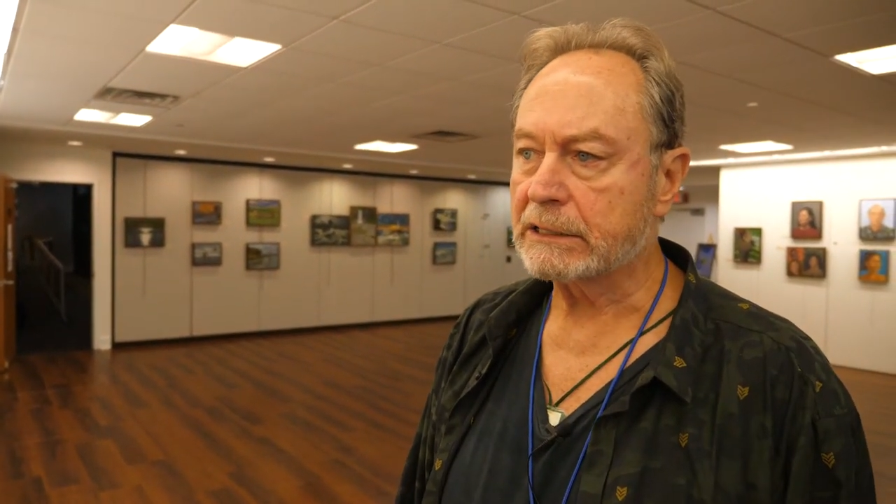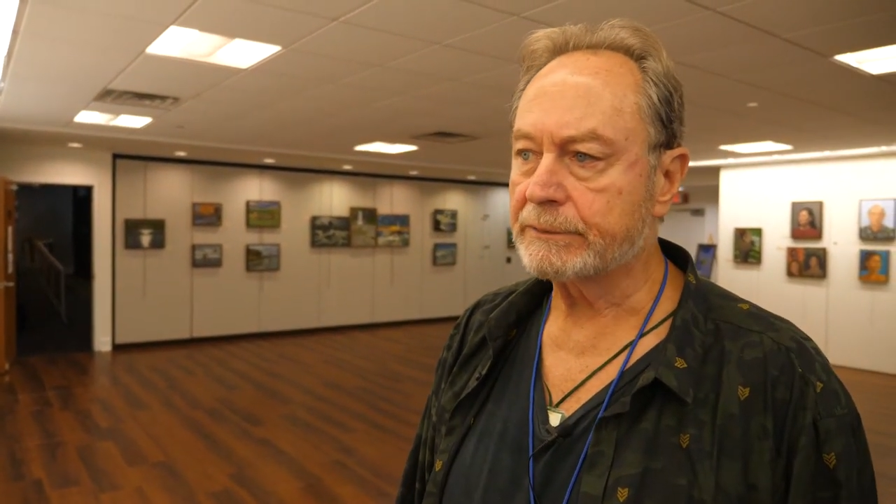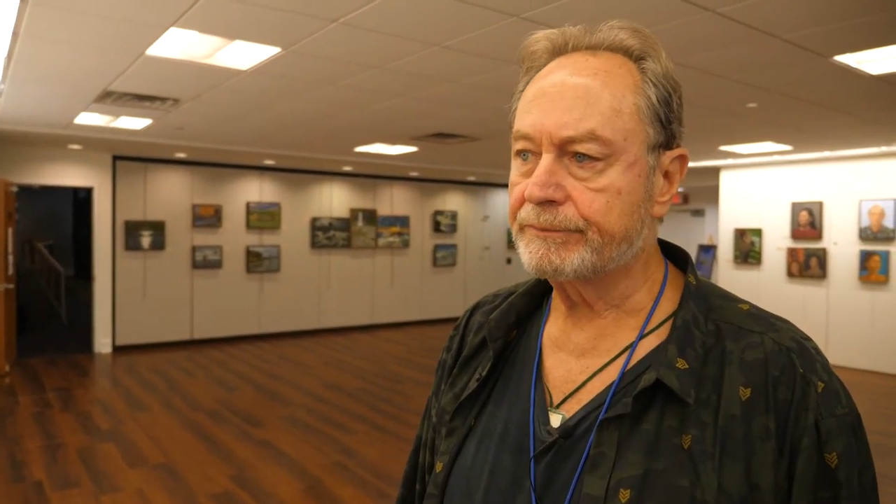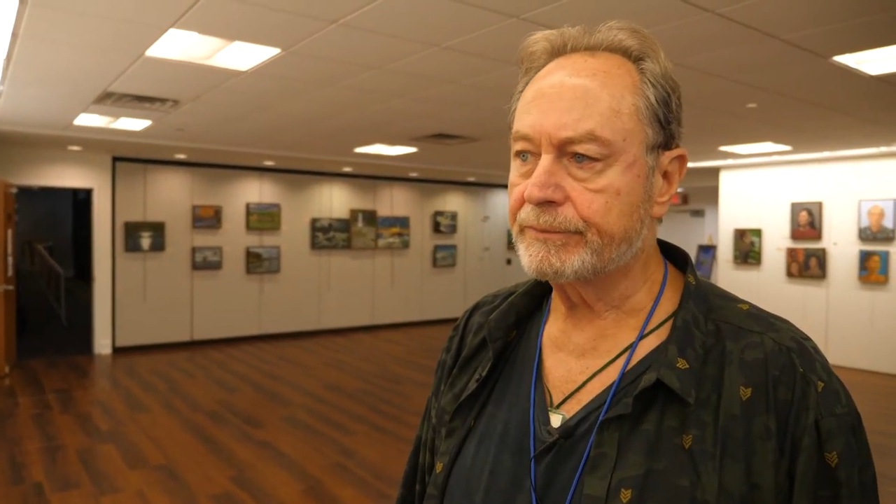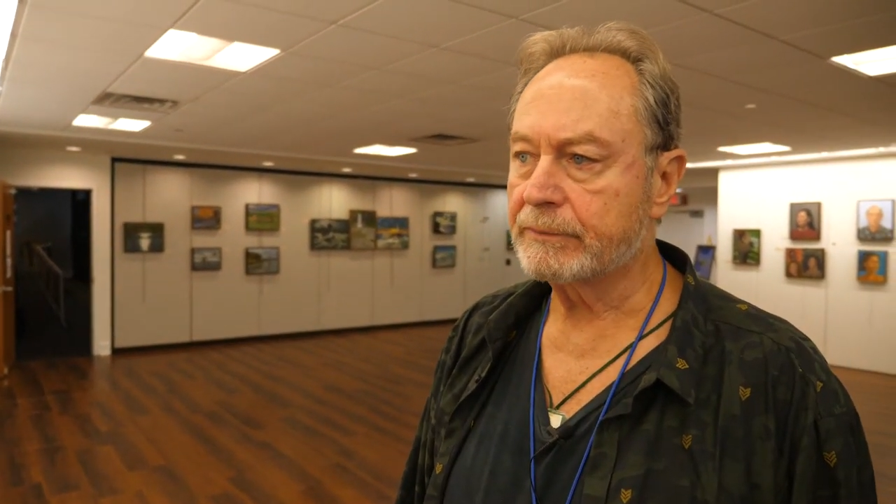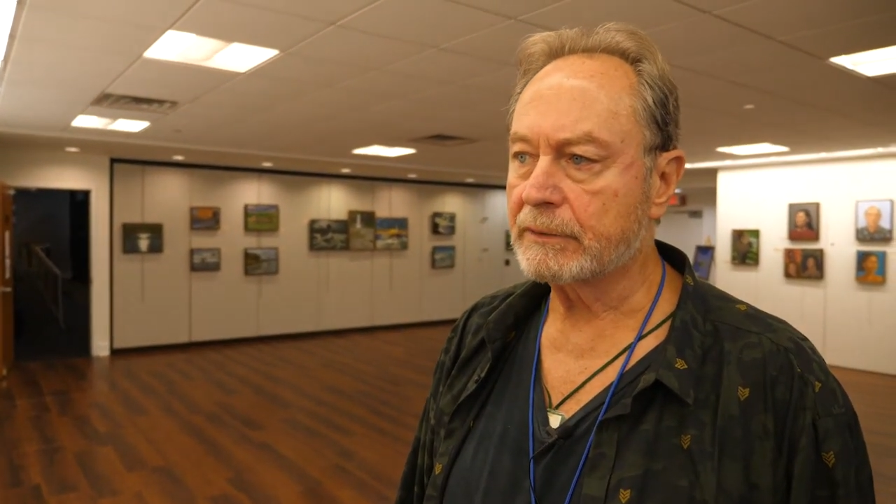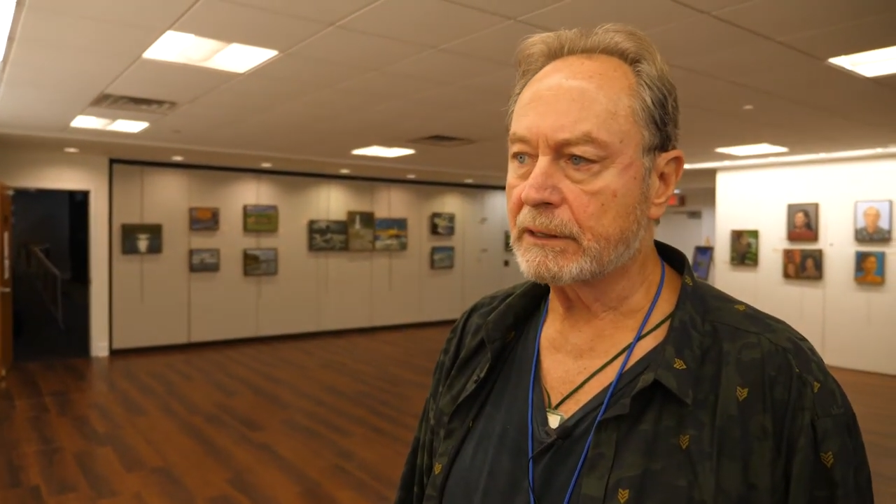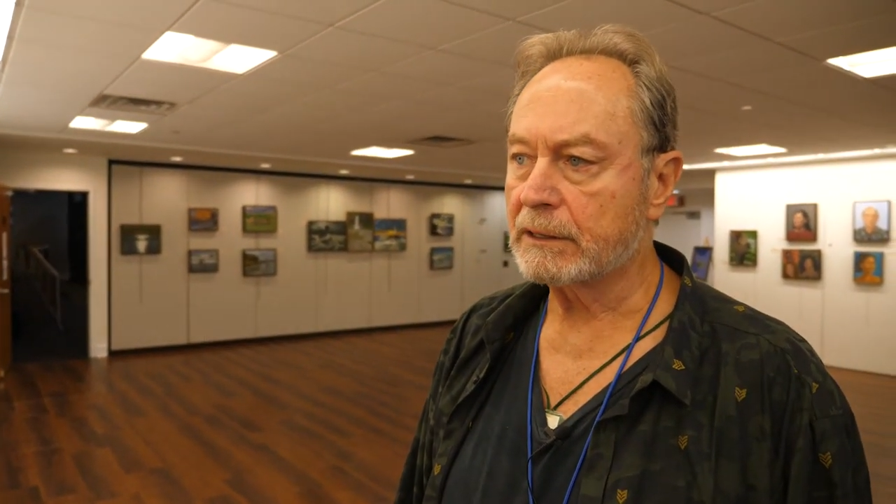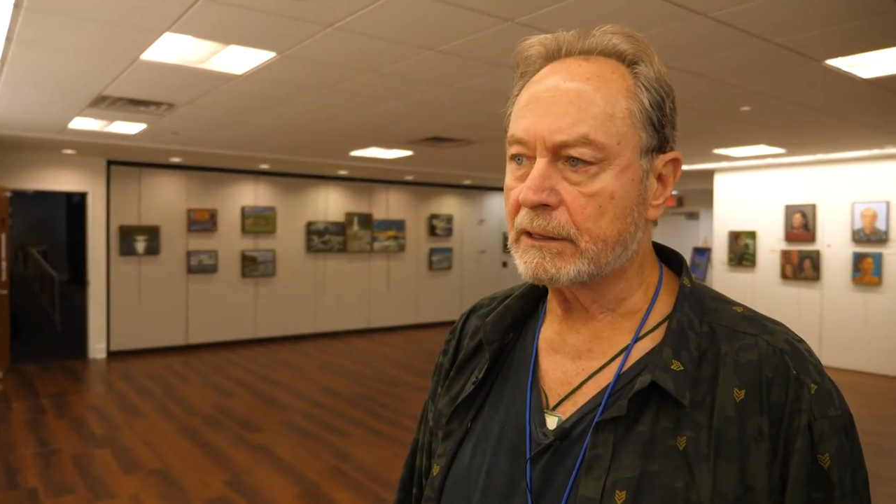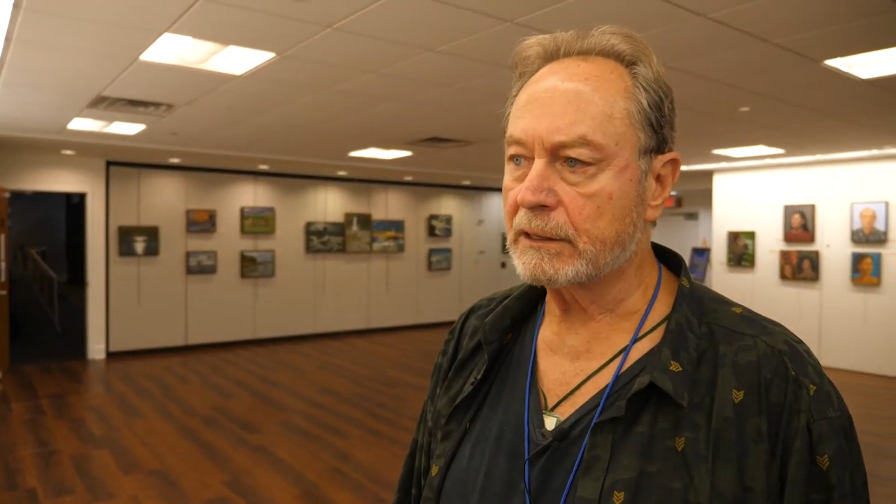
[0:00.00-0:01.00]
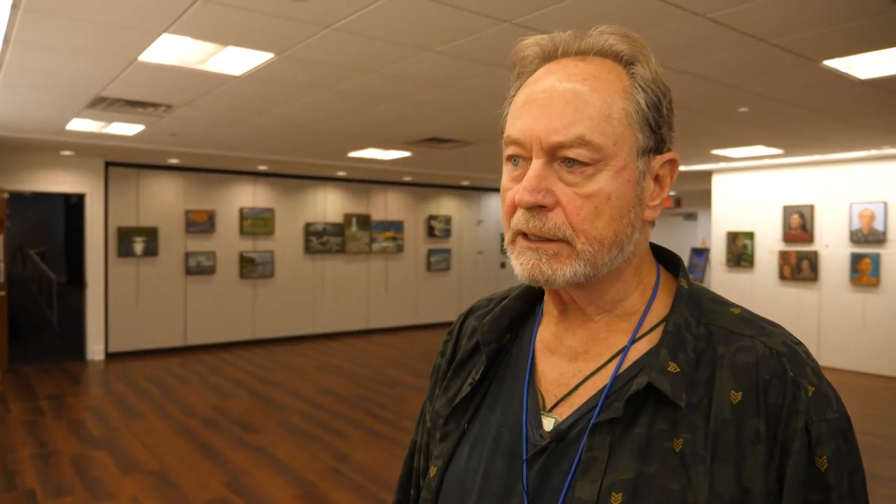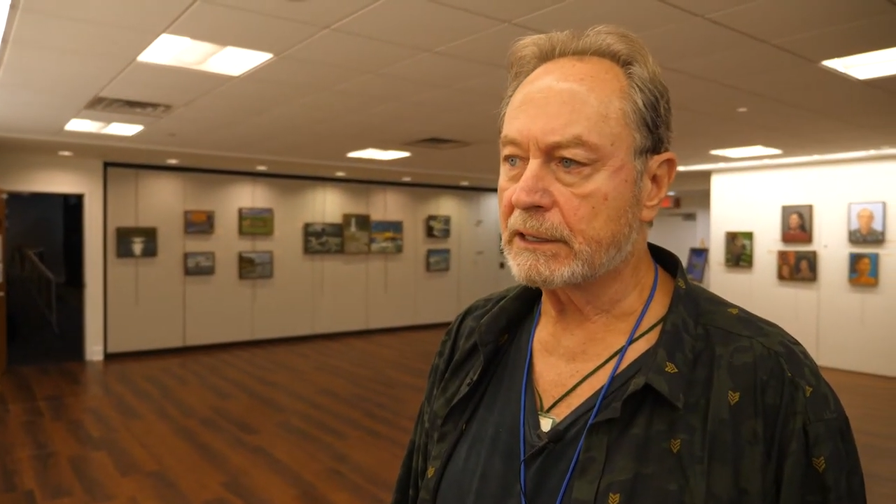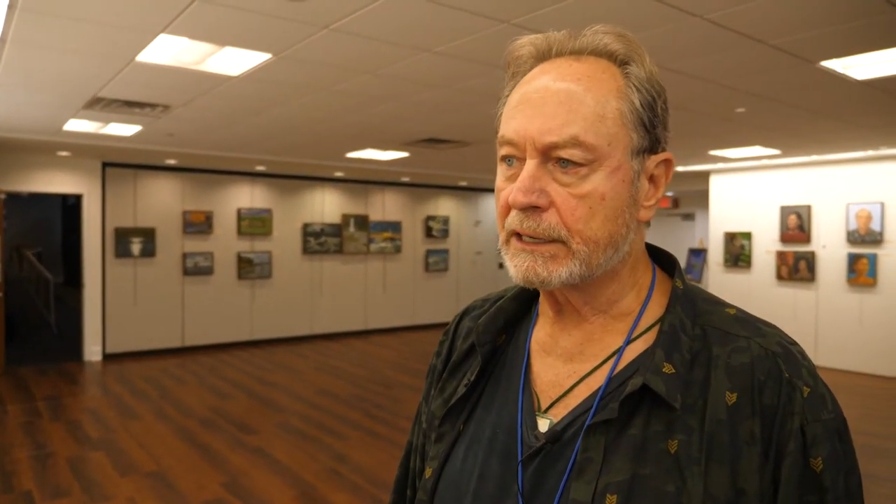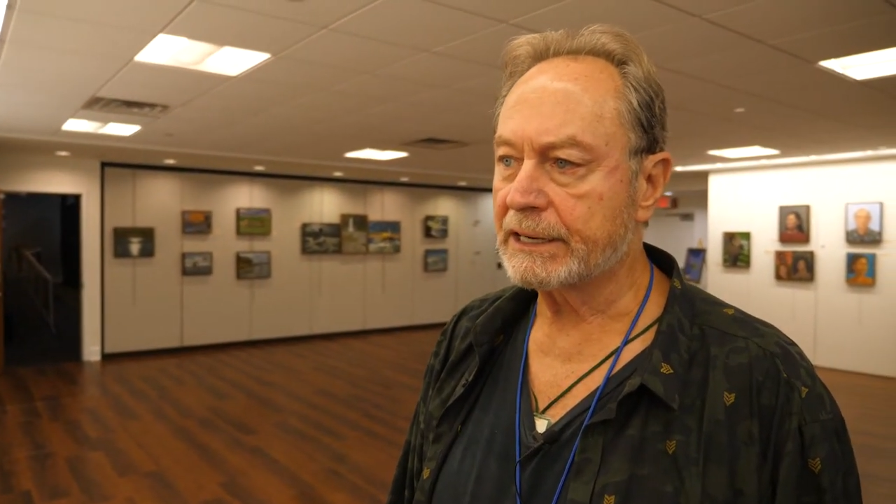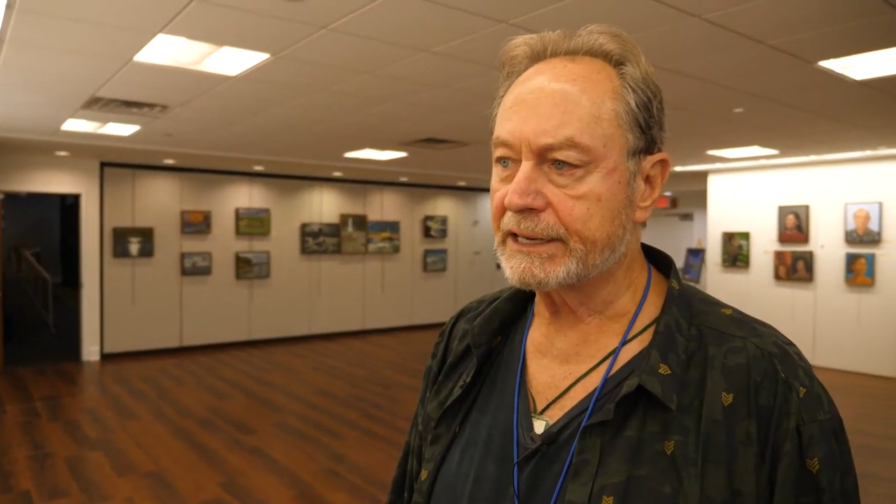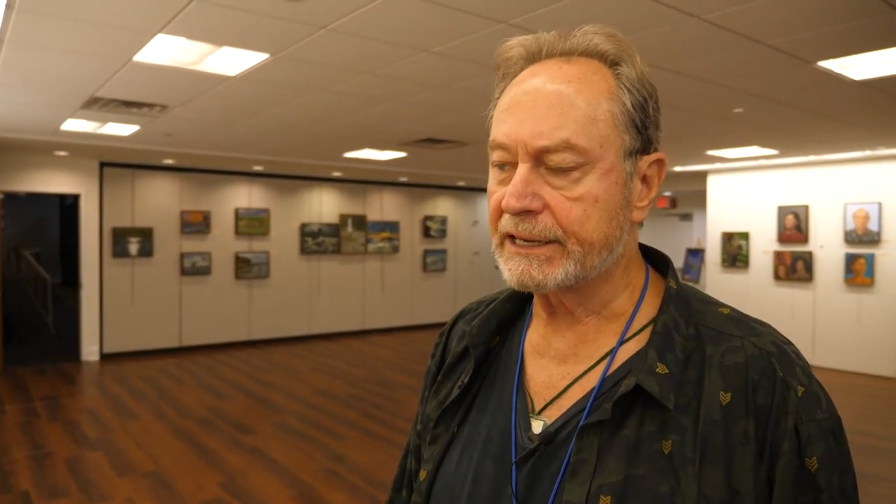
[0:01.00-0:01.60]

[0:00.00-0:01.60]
uh, I